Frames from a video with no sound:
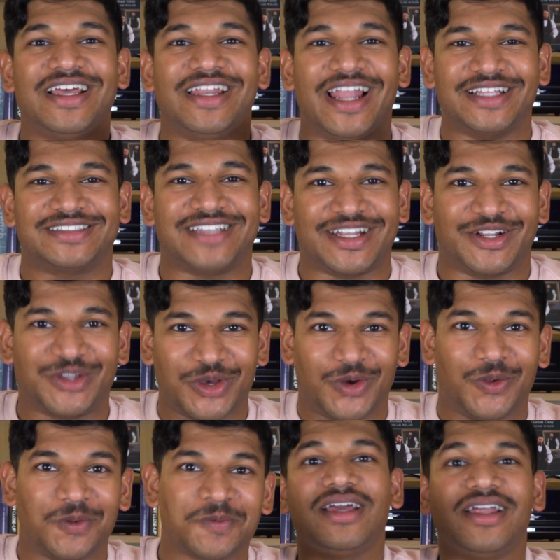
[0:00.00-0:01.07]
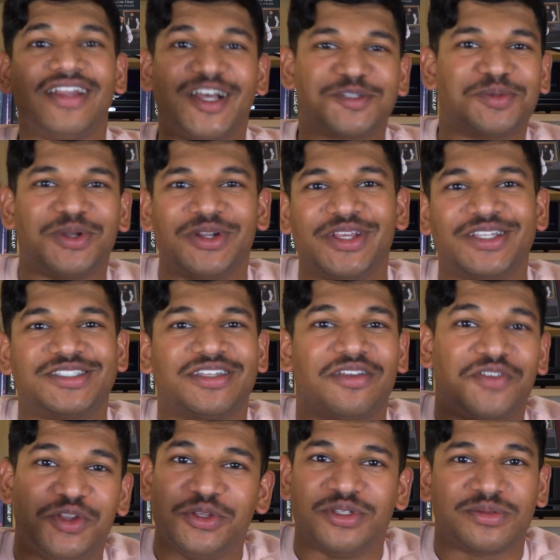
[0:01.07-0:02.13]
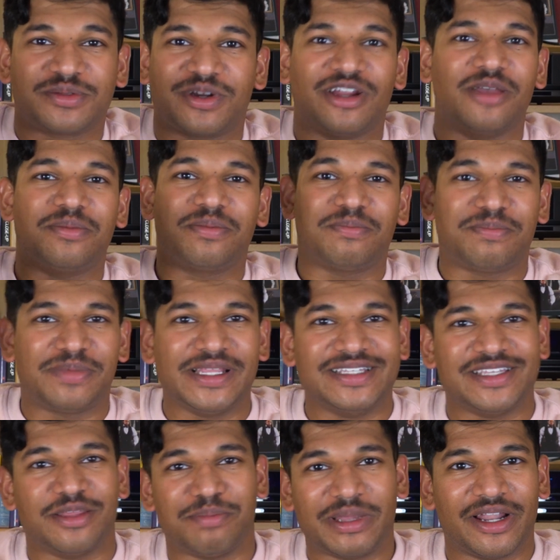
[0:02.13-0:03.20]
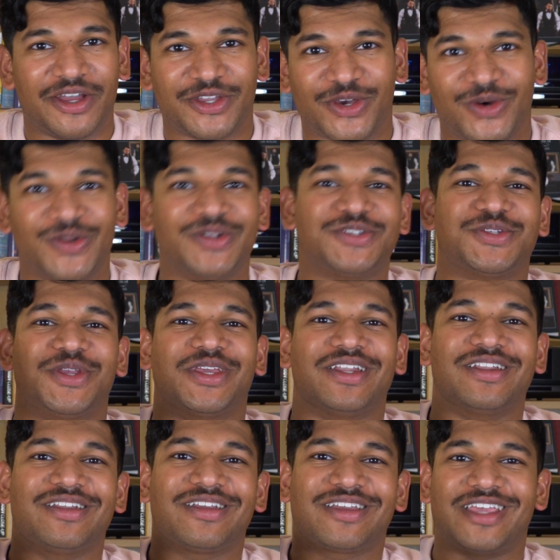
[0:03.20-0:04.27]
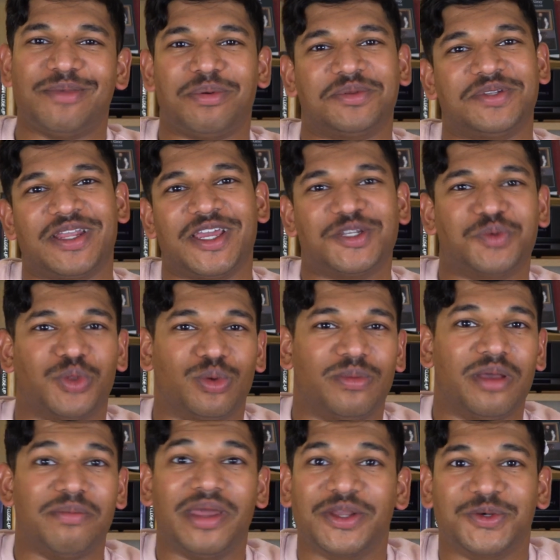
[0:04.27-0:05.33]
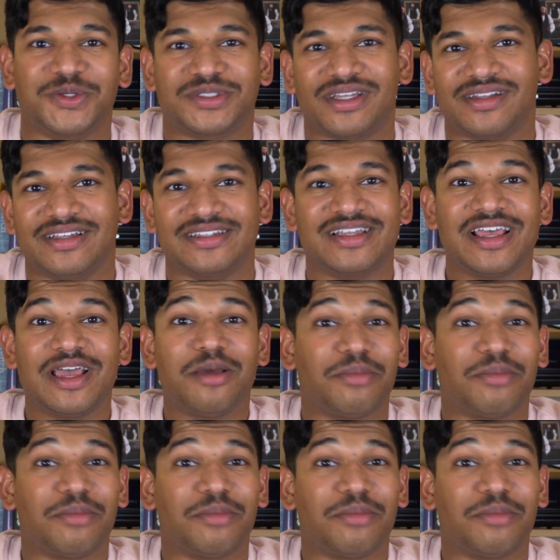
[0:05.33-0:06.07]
Let's set a goal. Last but not least, if you do subscribe, please hit the bell icon so you can keep up to date with all my medical studies,